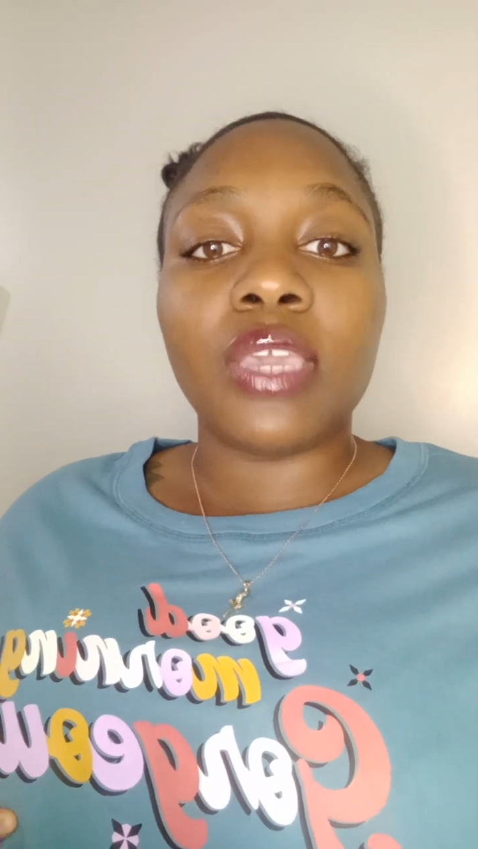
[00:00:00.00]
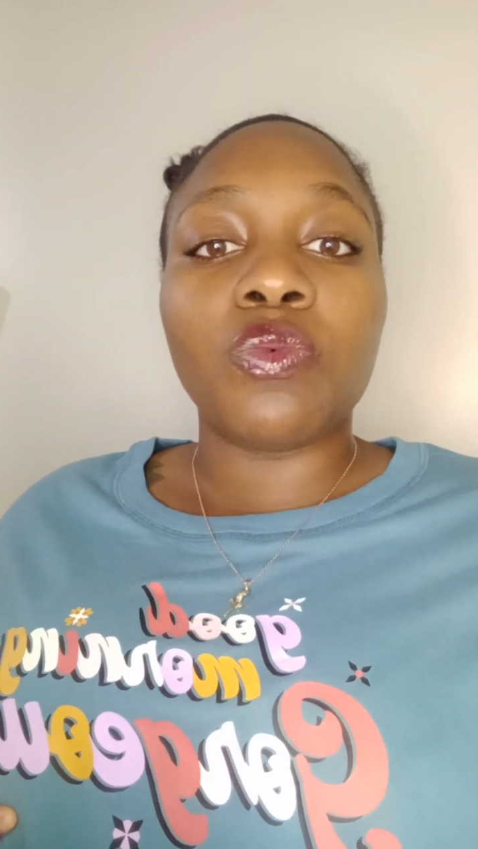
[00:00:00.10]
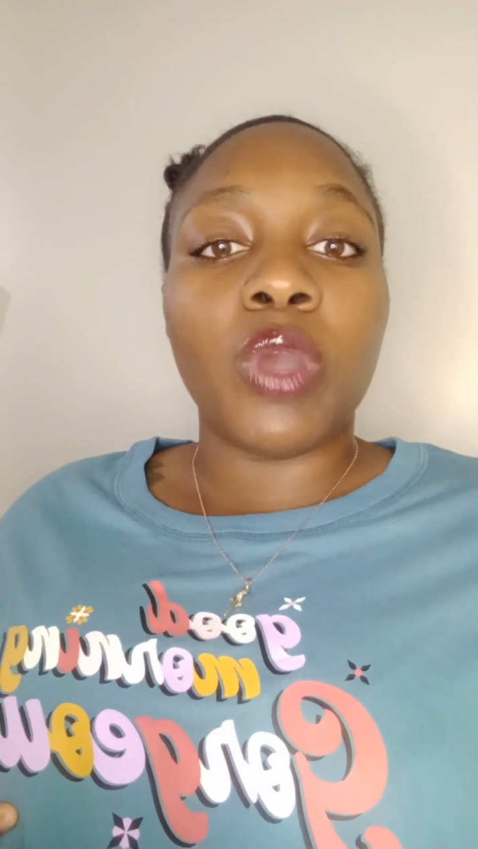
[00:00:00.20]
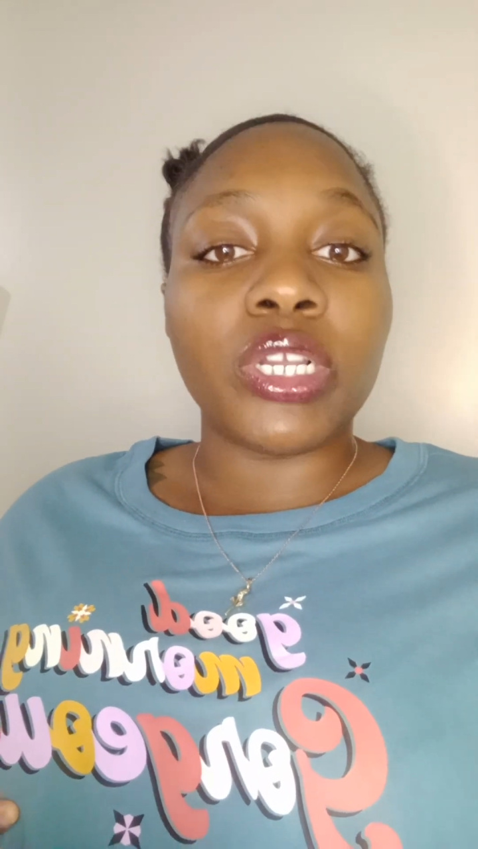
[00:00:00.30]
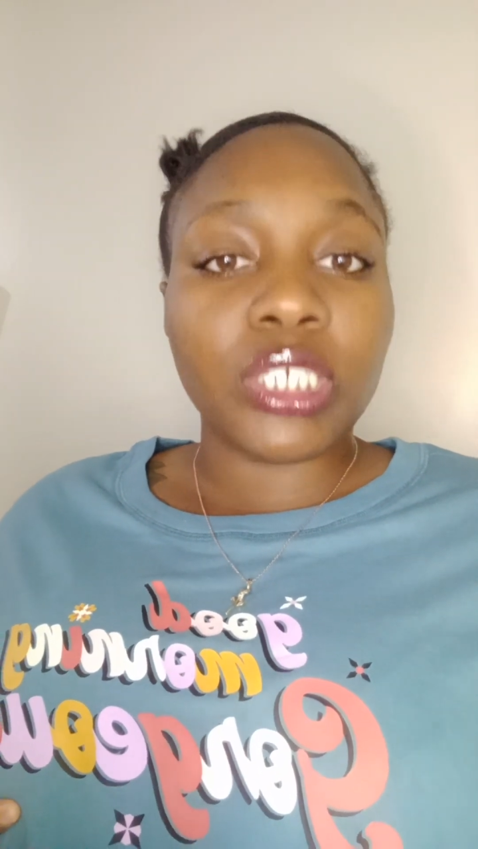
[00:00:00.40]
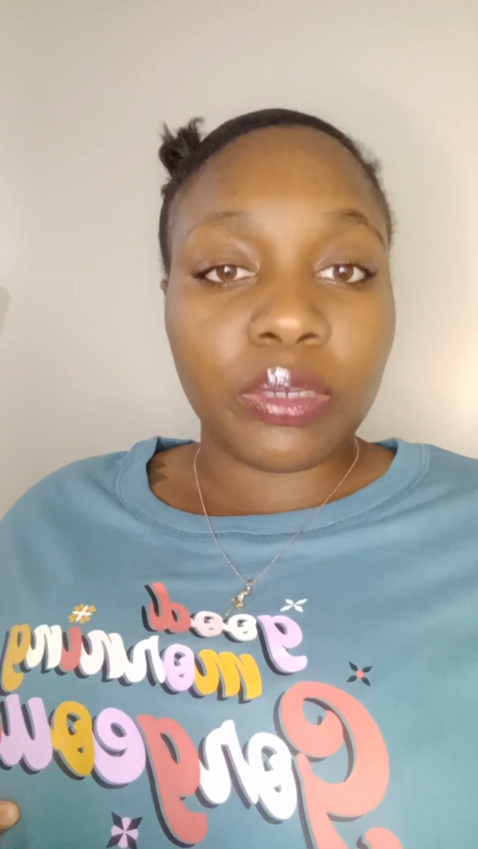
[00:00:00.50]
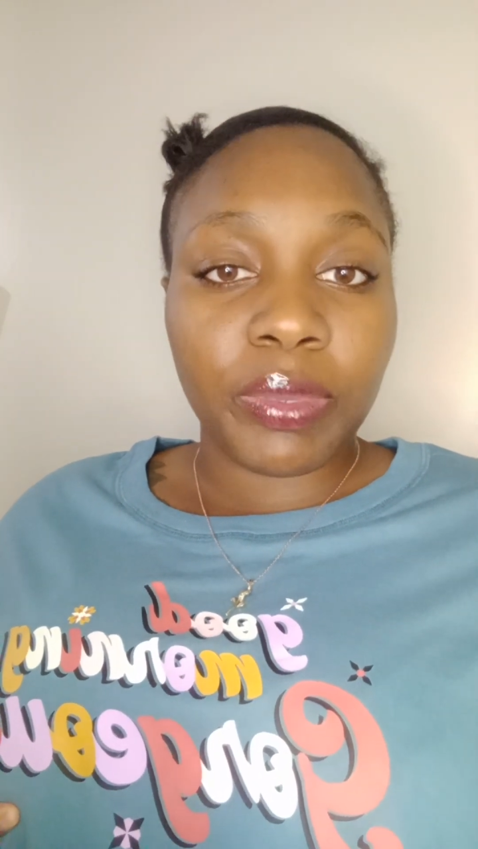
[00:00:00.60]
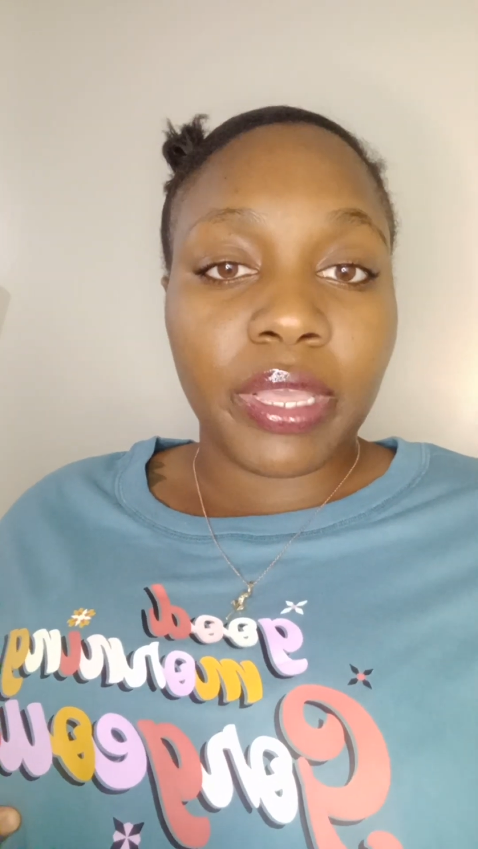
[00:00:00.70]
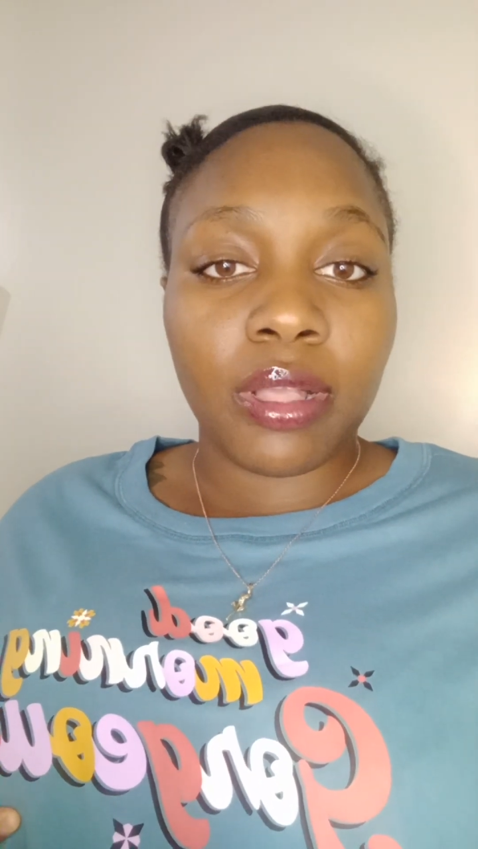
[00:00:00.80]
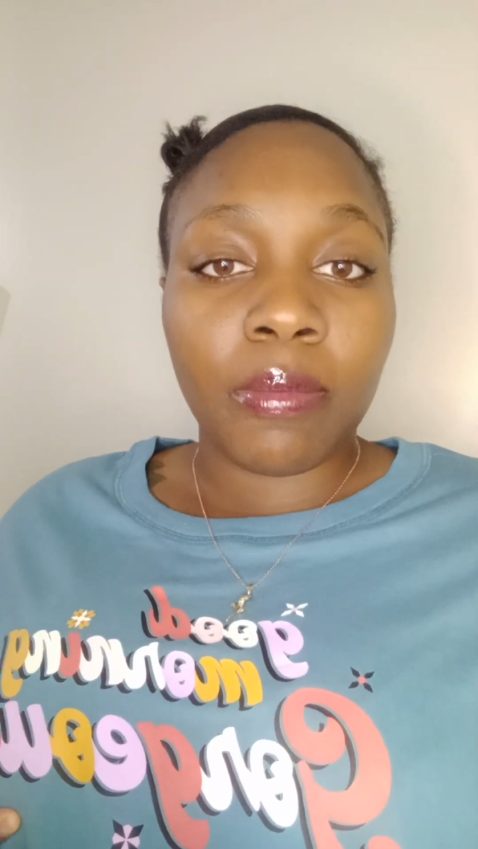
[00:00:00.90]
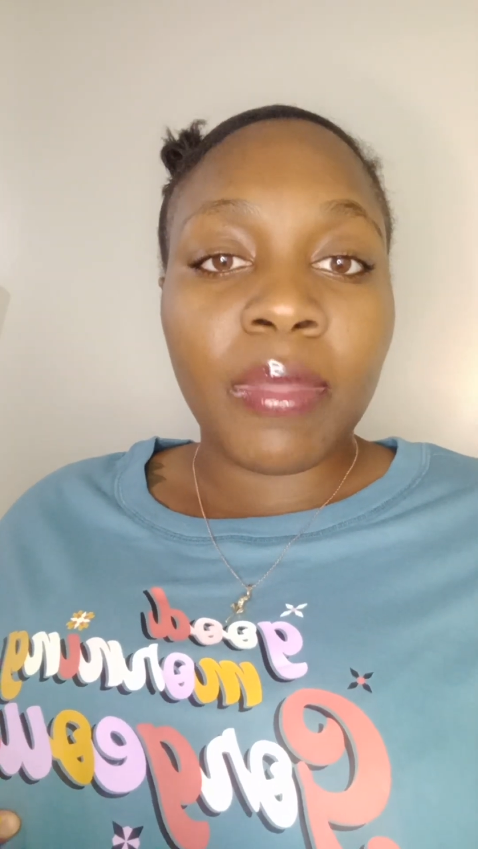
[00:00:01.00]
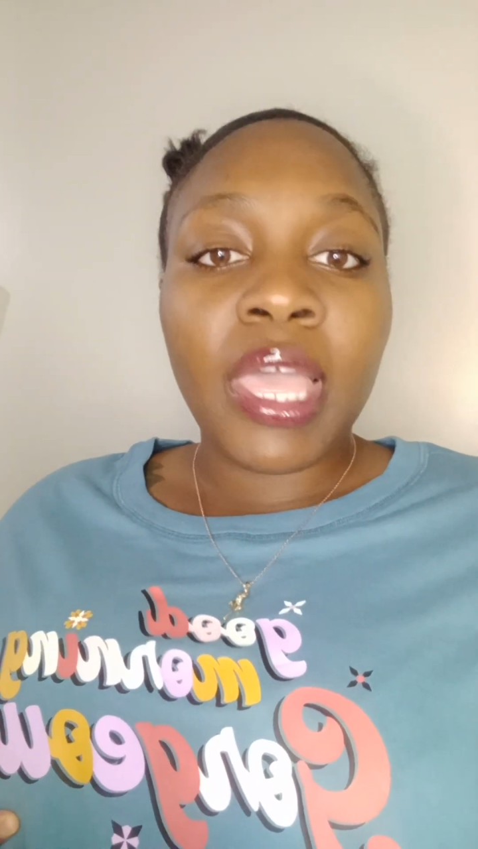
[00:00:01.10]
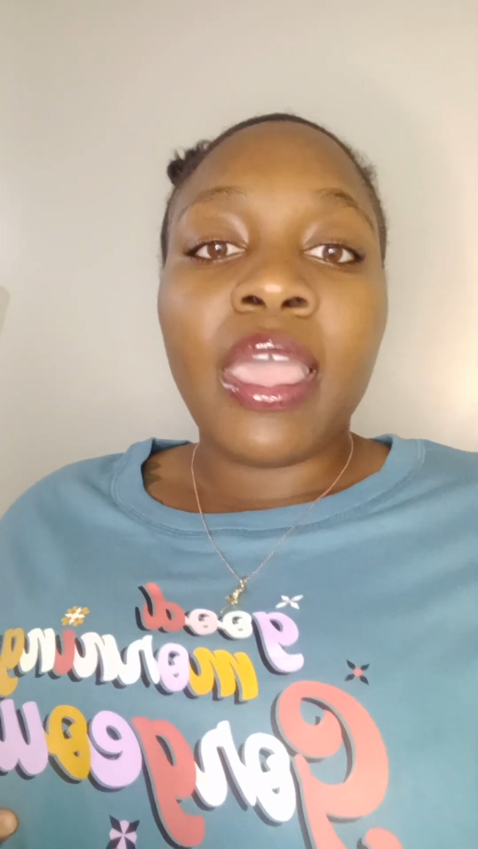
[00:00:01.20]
he worship him.